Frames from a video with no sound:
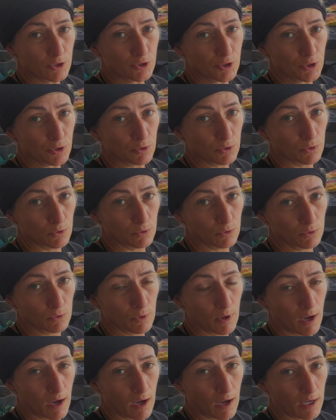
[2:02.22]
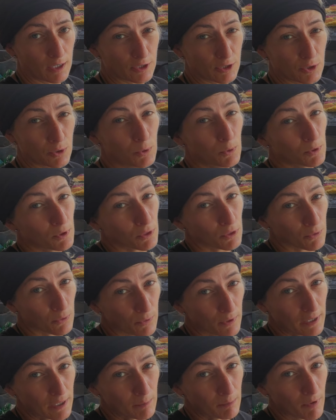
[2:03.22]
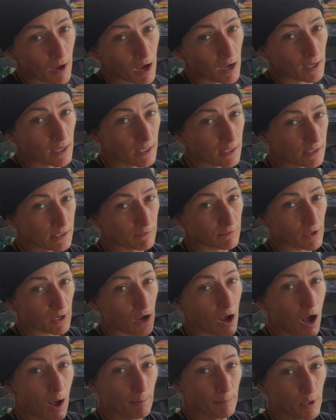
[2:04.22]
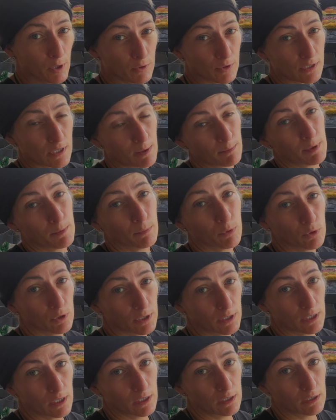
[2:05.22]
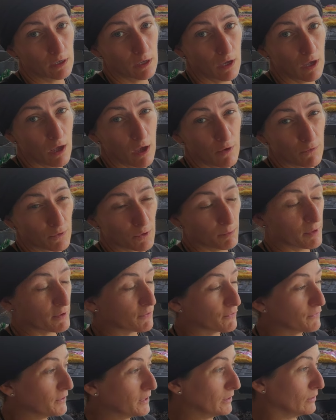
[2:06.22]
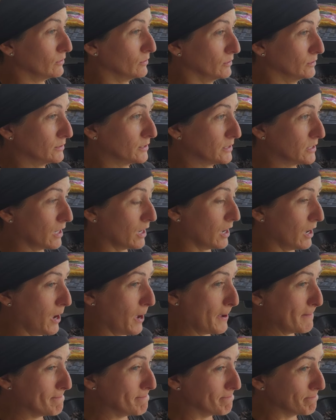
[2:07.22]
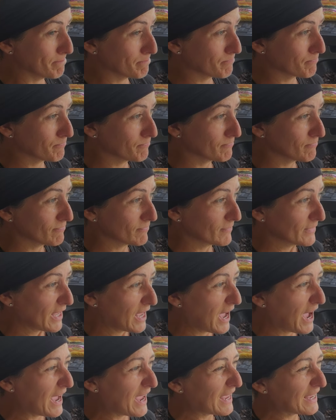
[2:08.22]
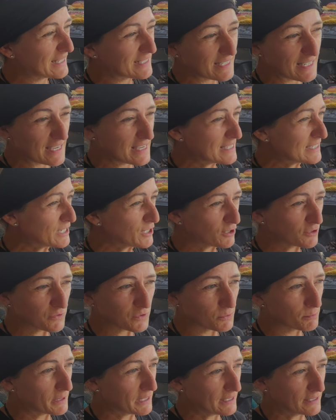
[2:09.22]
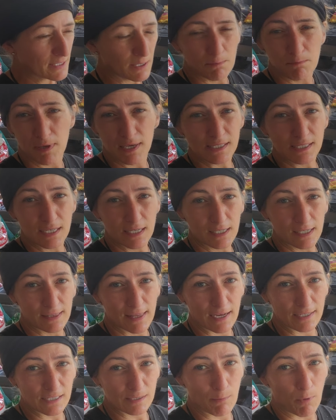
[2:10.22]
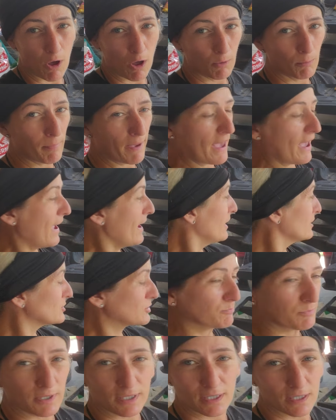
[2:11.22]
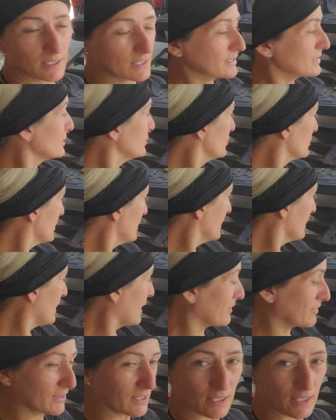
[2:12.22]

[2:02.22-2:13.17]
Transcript: to uh, two to three buckets of the compost that I've been pulling in from the field. Um, it's easier for me to mix it in that small batch because looking at